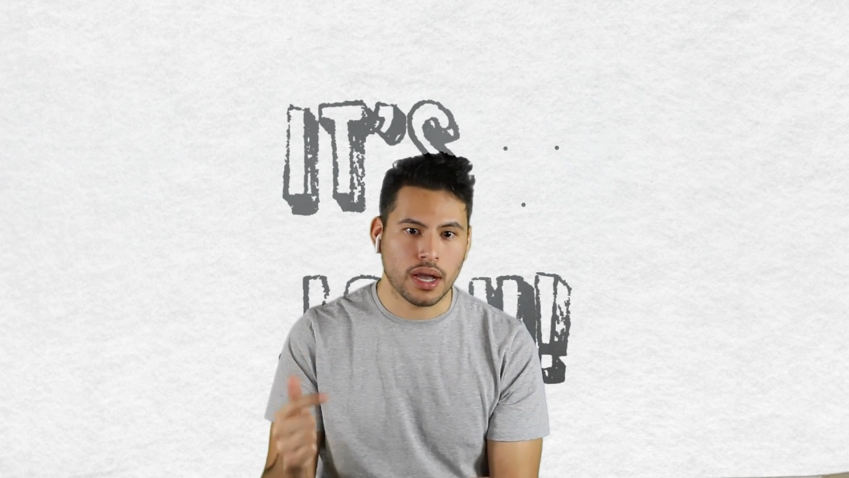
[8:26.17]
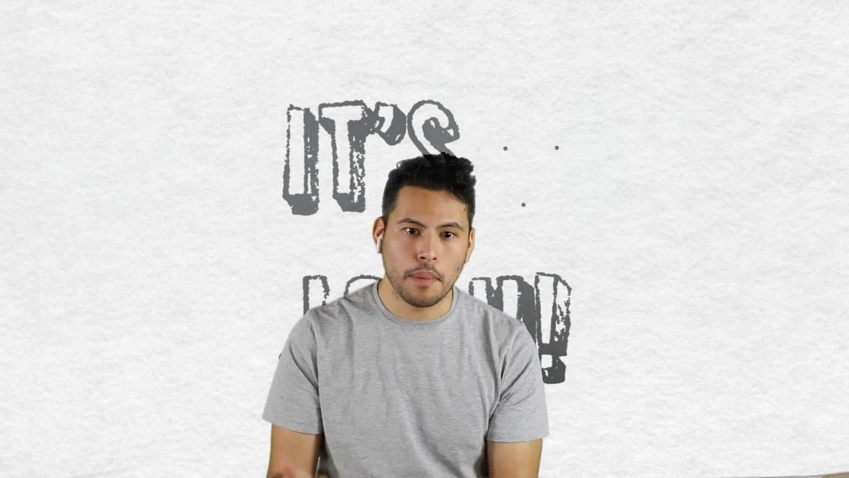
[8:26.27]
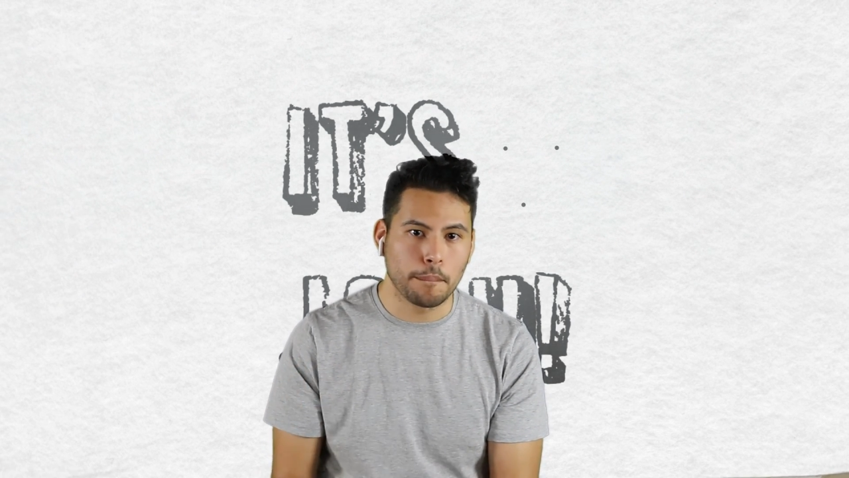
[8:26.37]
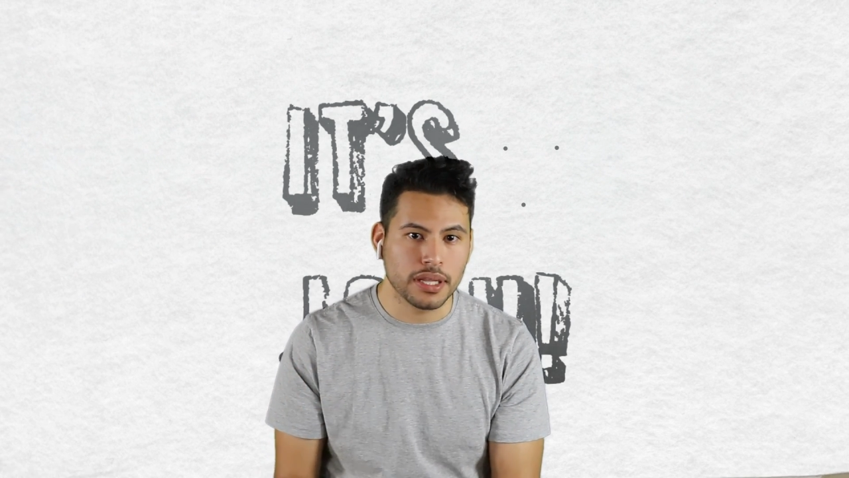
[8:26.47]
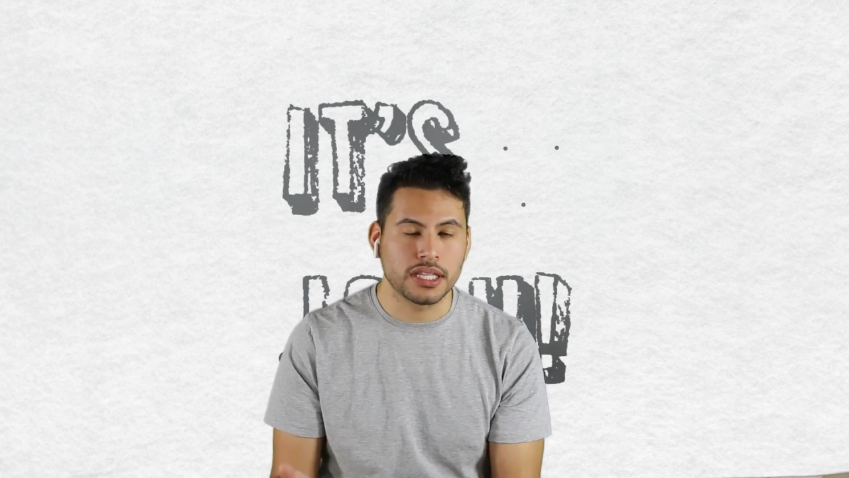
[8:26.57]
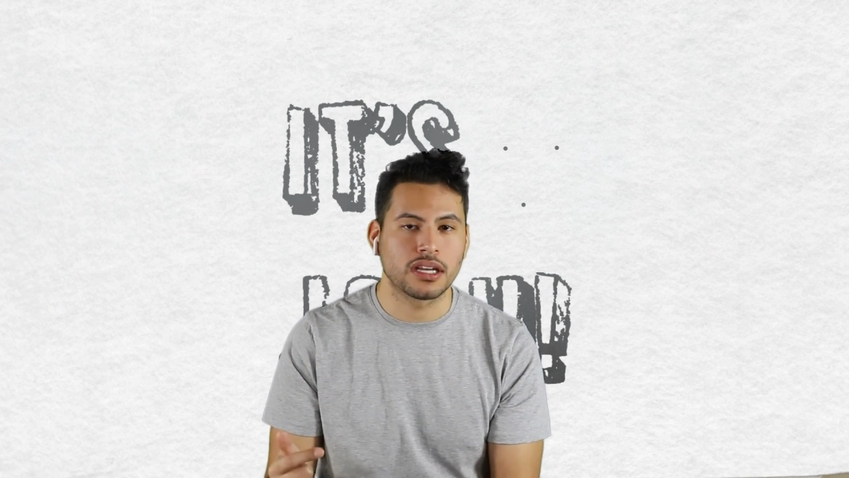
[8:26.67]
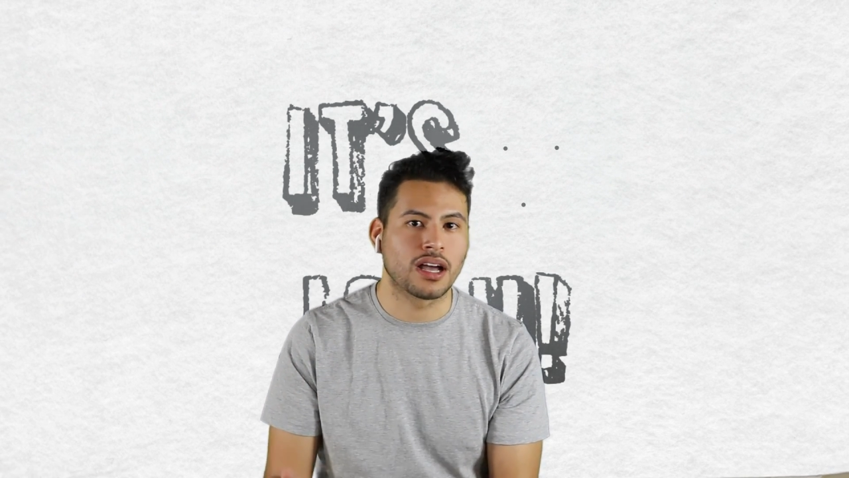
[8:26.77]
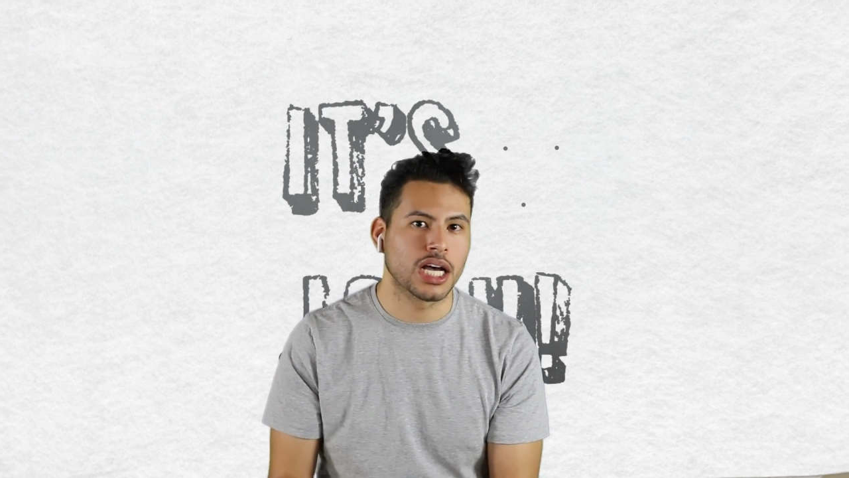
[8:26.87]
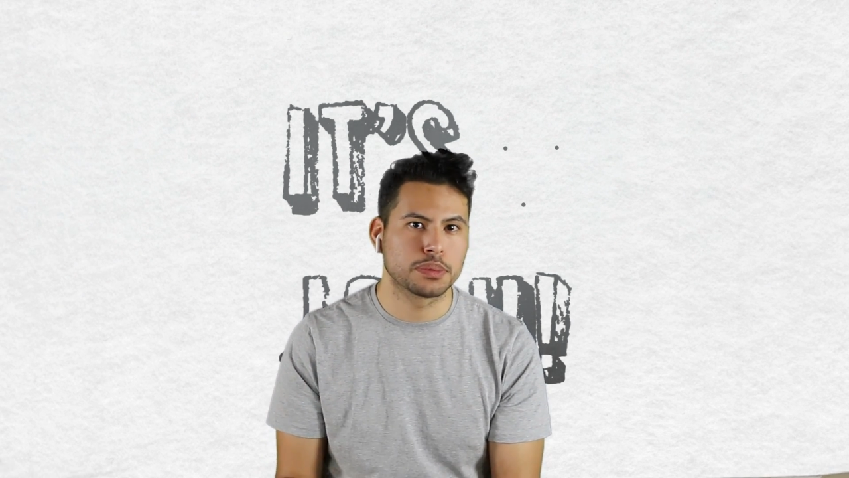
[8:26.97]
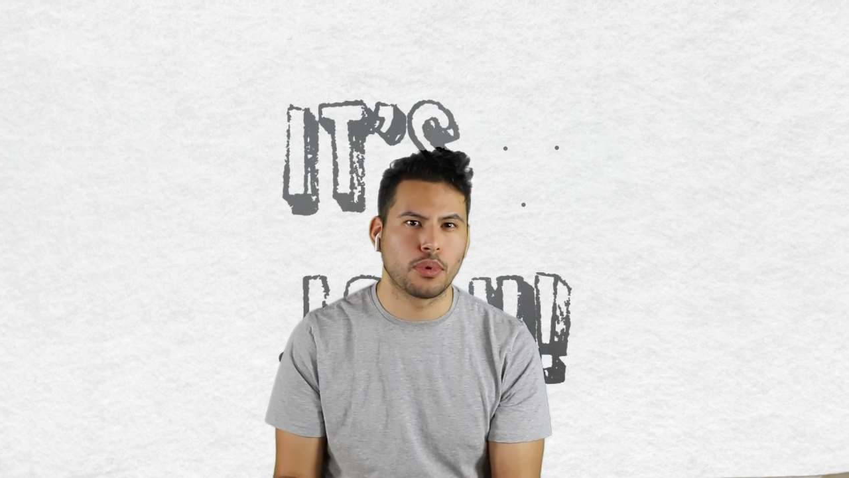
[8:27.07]
complete the
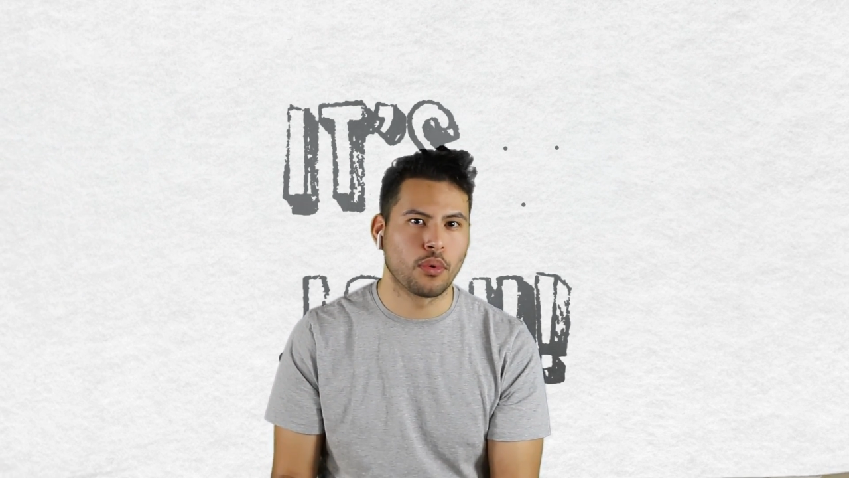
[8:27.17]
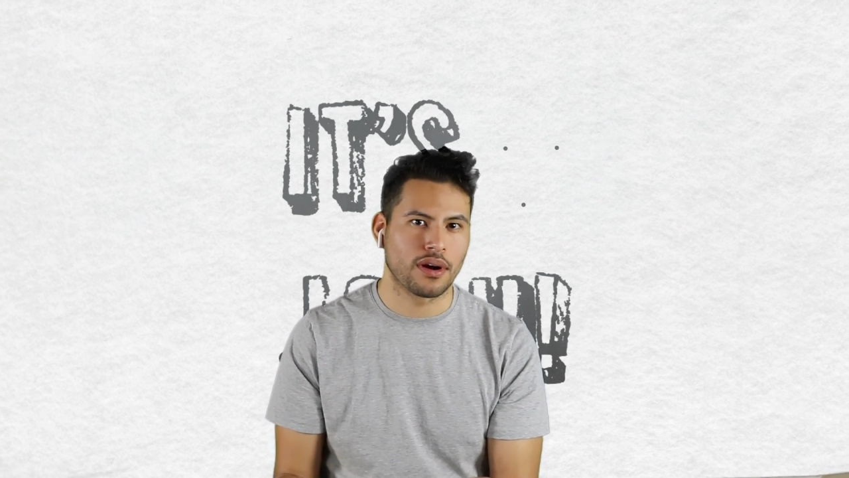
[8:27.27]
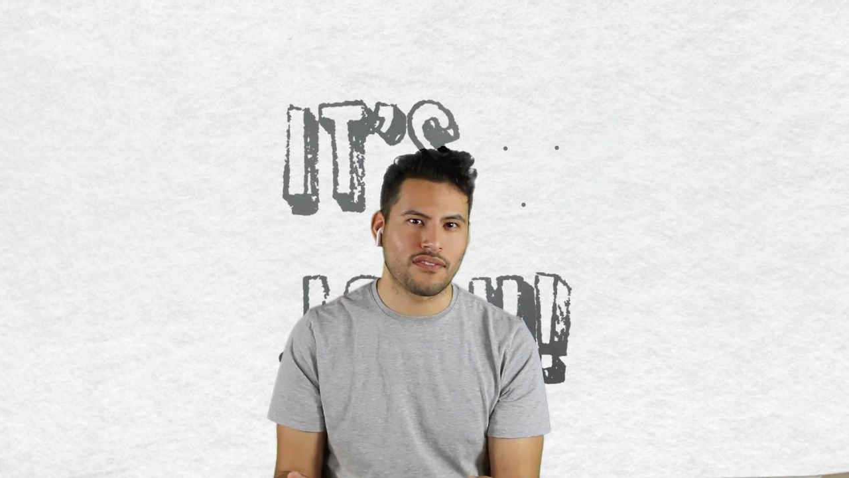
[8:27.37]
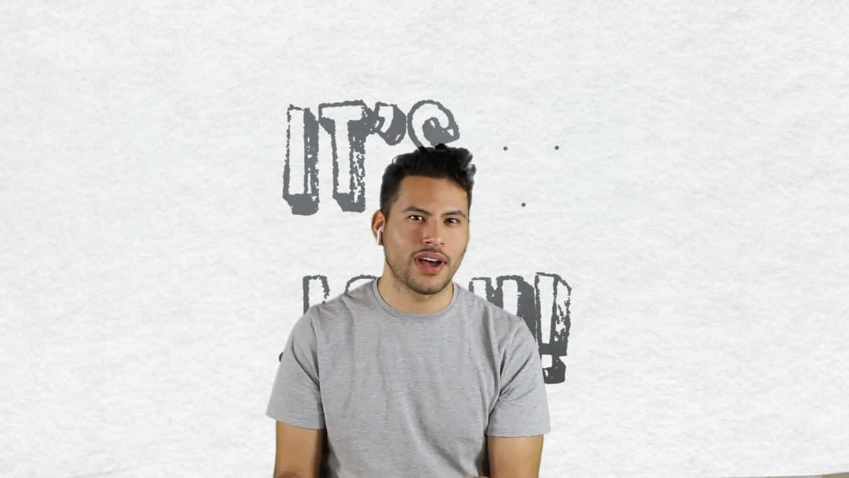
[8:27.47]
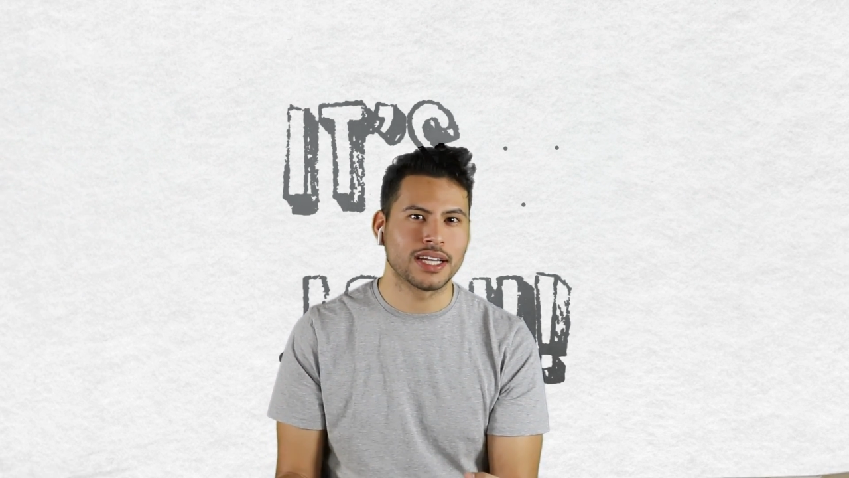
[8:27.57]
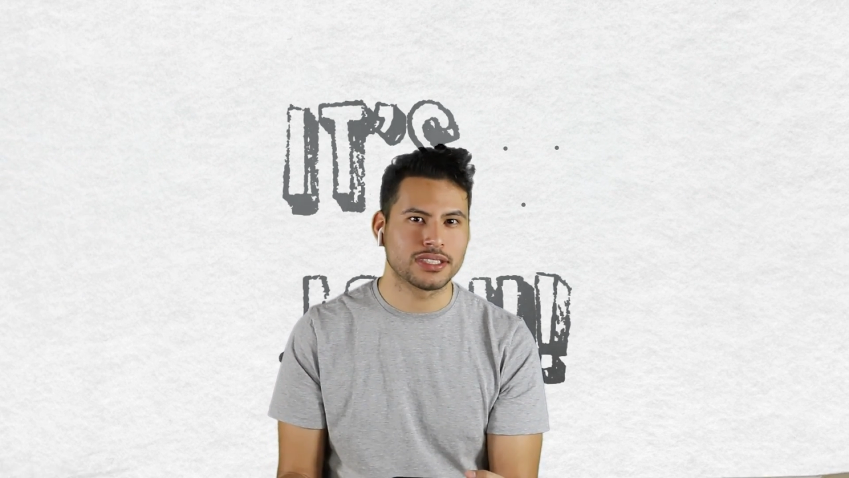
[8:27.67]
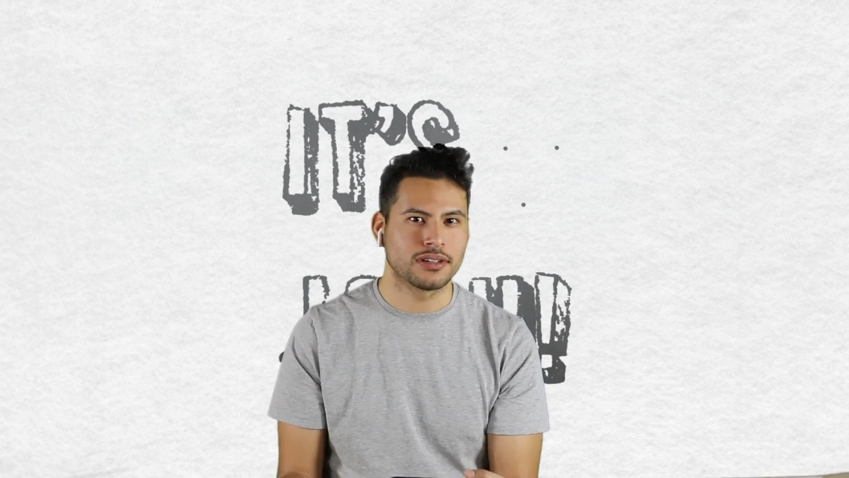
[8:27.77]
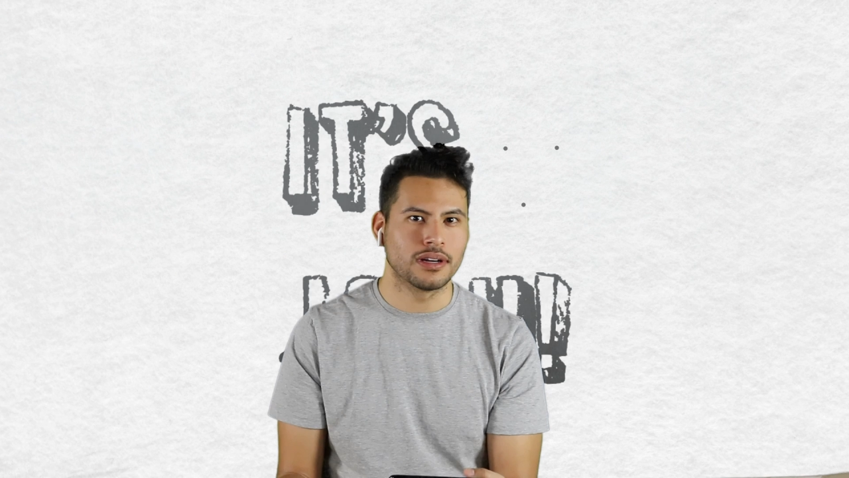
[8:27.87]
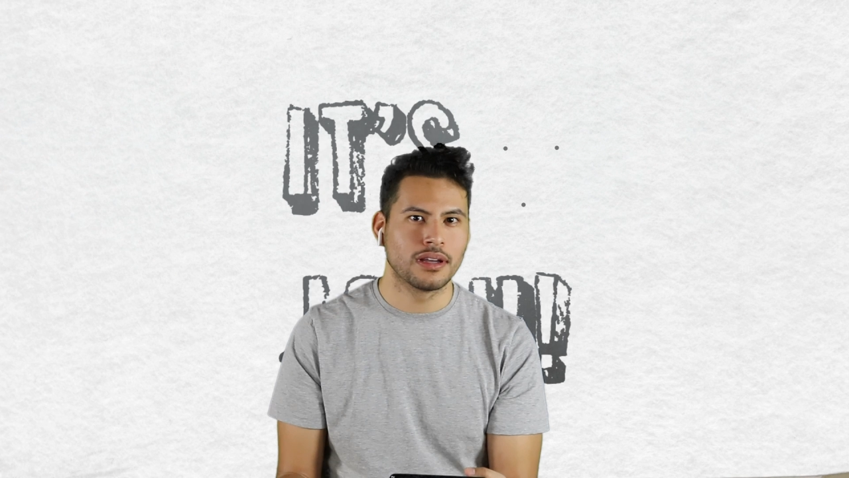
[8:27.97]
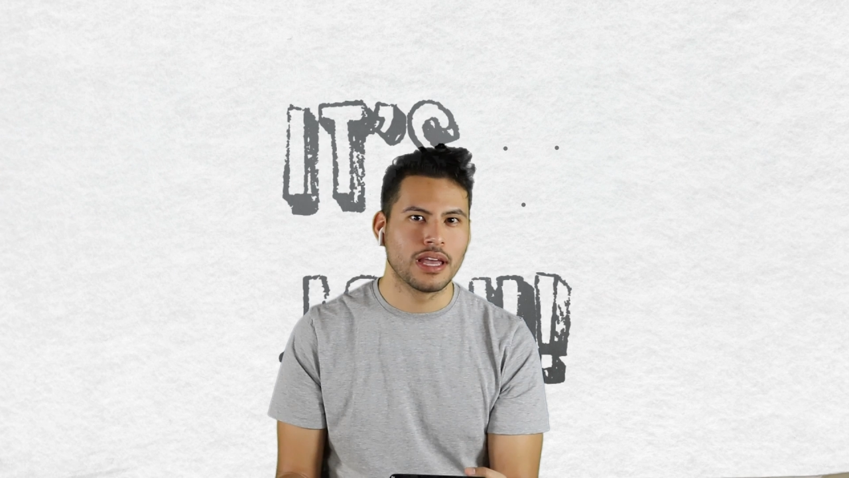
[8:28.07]
gospel work faster.